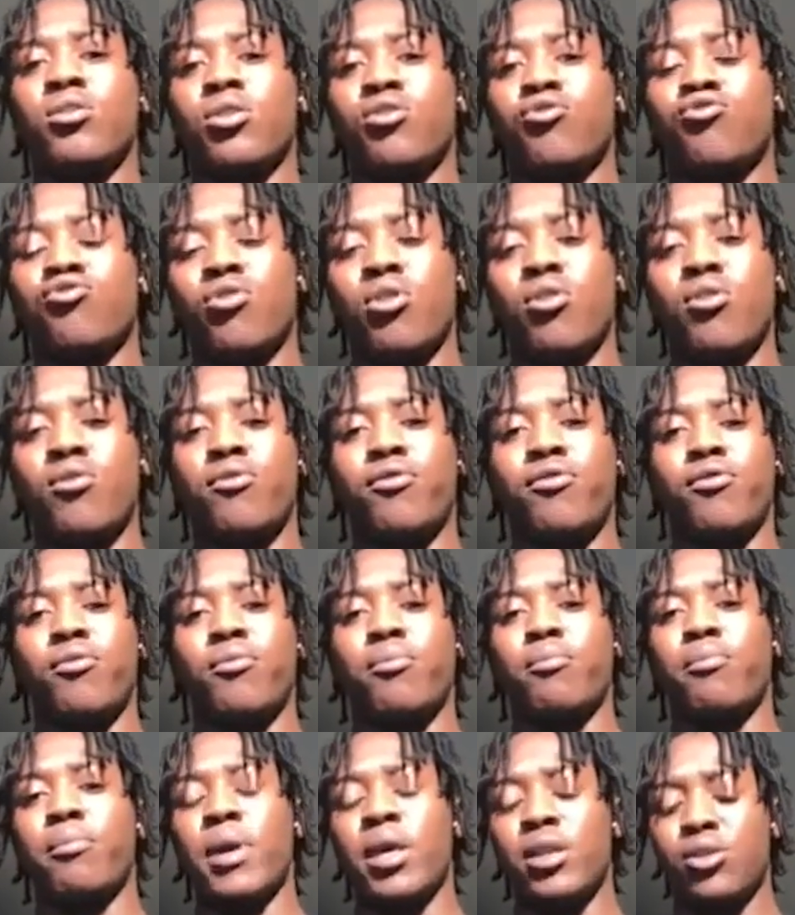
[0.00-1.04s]
growth,
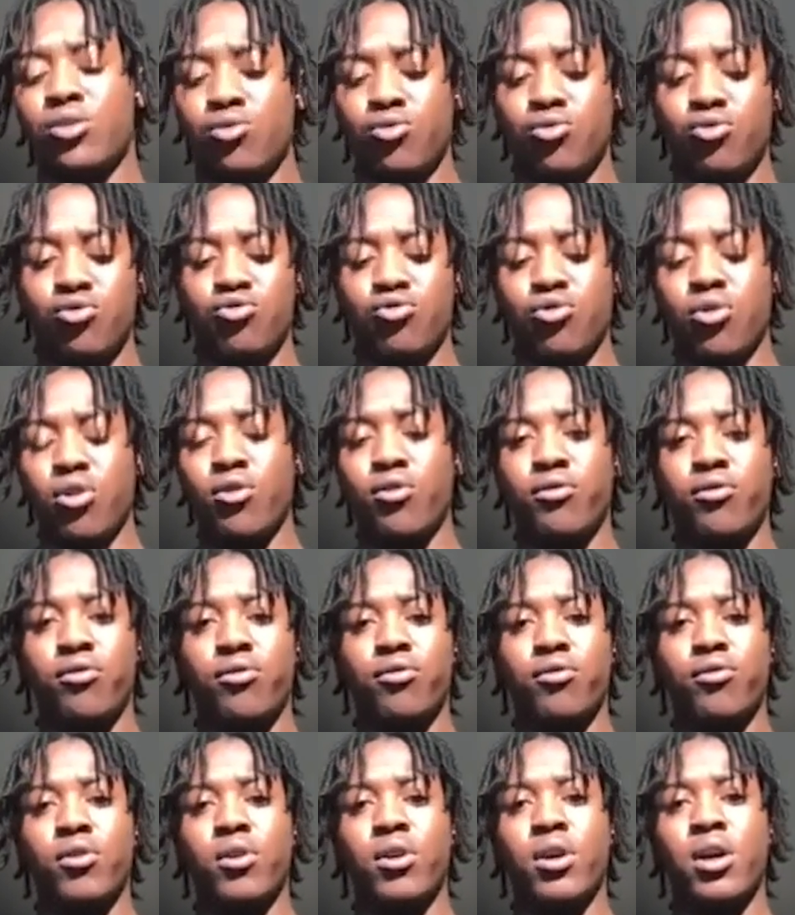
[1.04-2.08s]
mental growth,
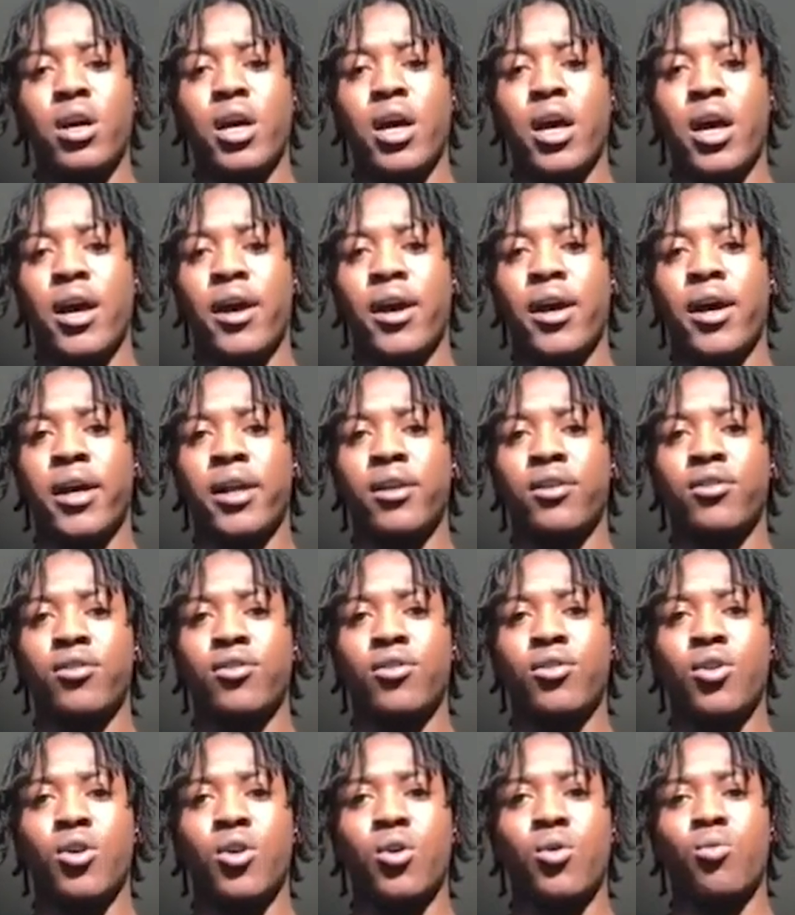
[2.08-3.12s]
and
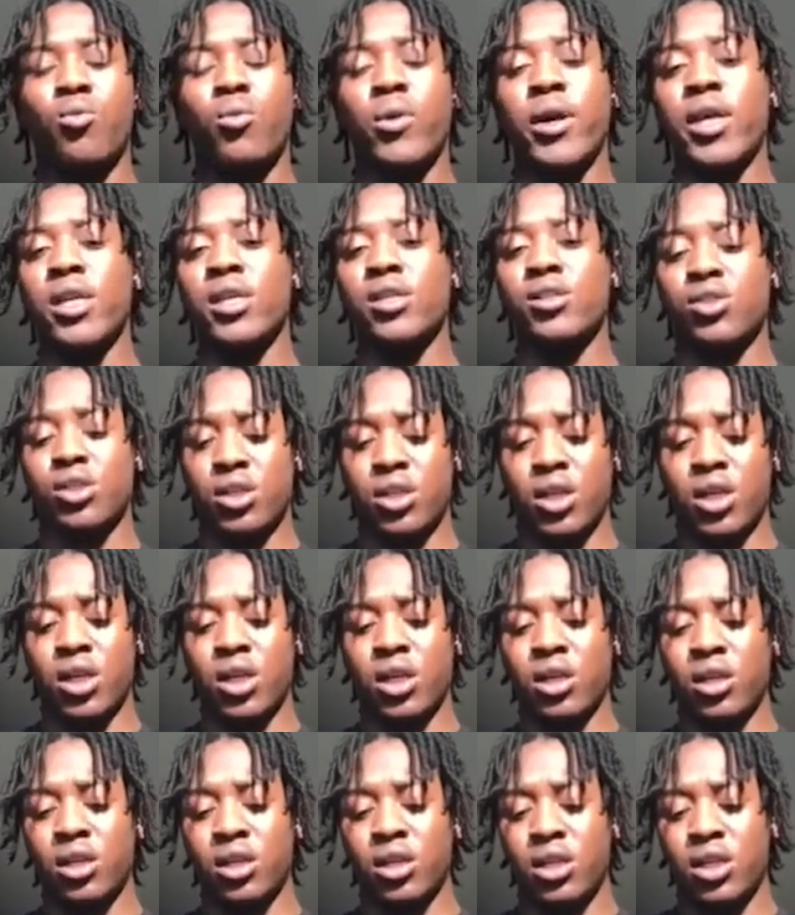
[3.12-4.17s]
ways
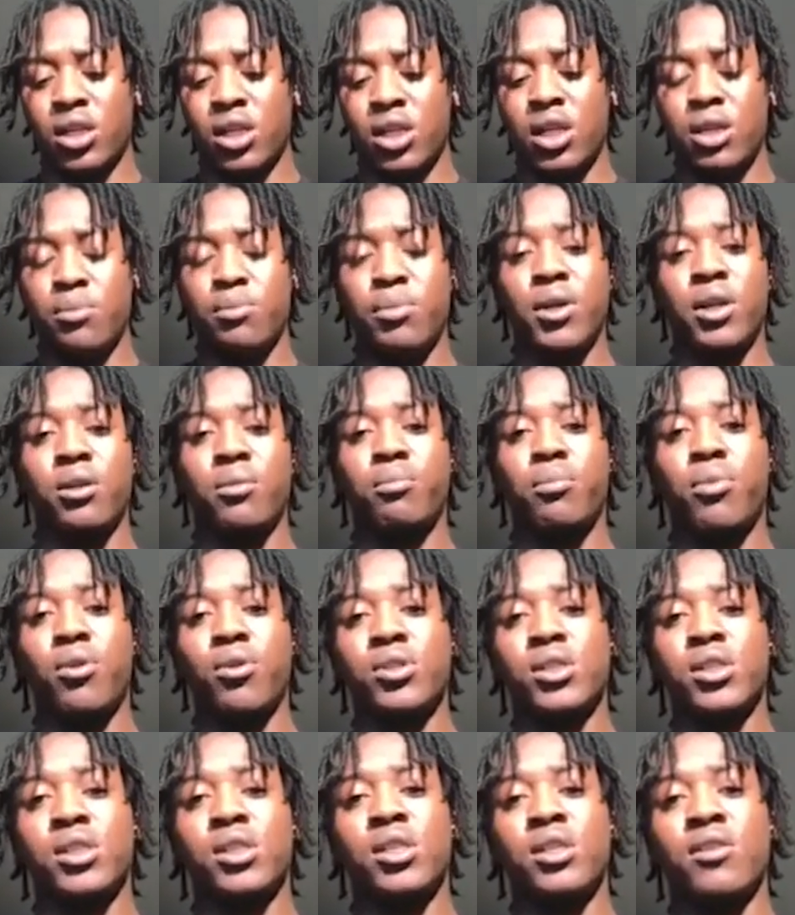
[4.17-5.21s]
in keeping a
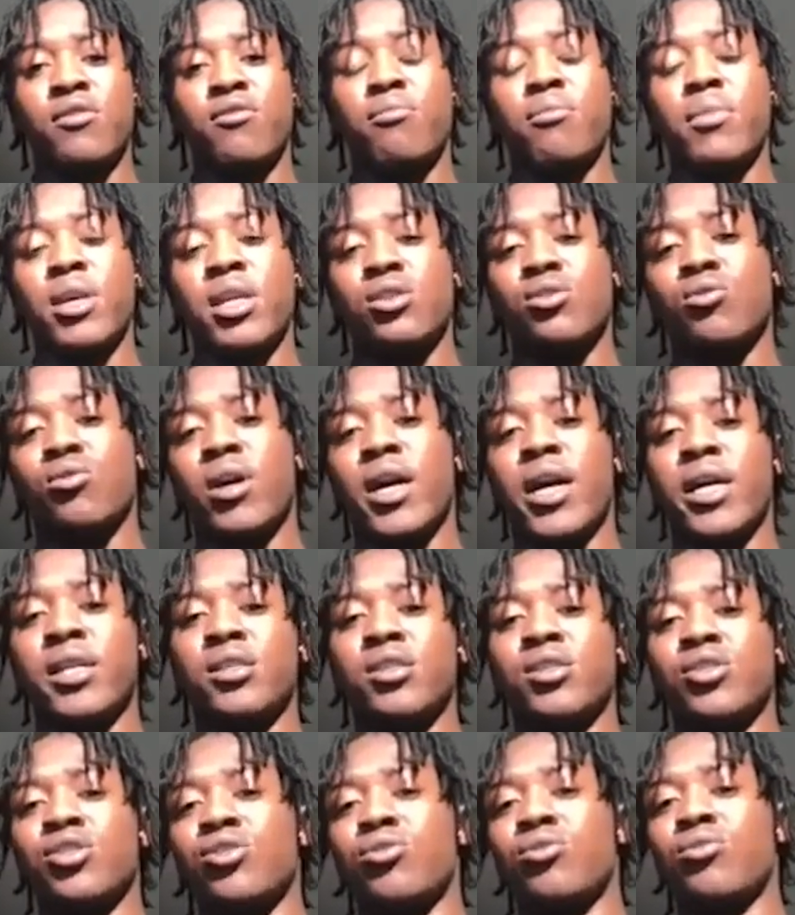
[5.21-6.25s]
positive mental
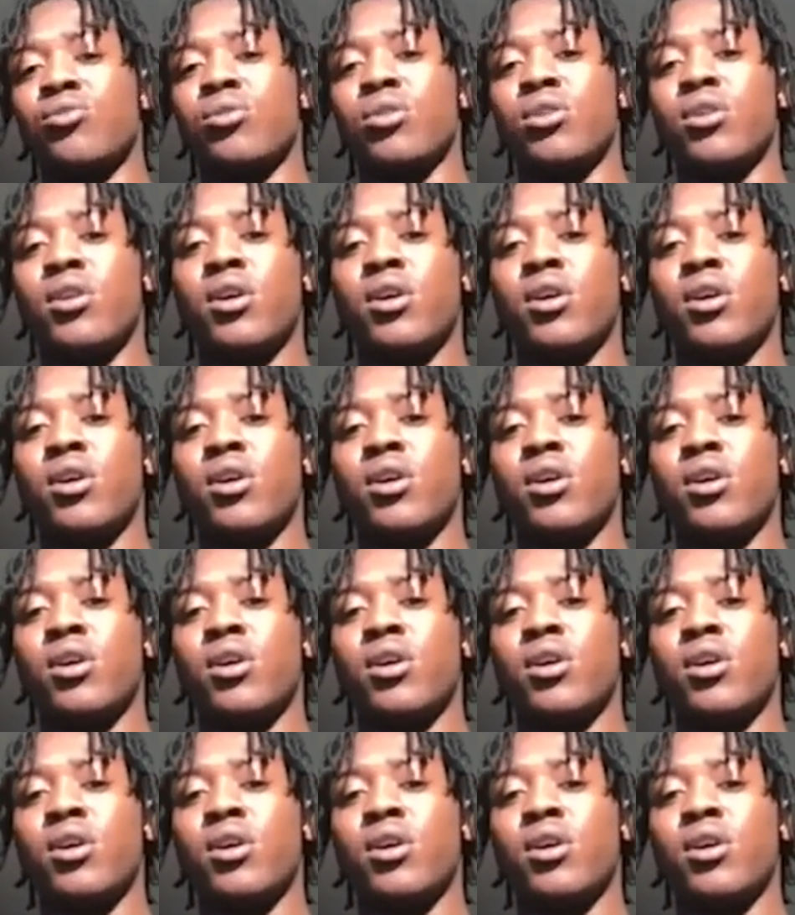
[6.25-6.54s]
attitude.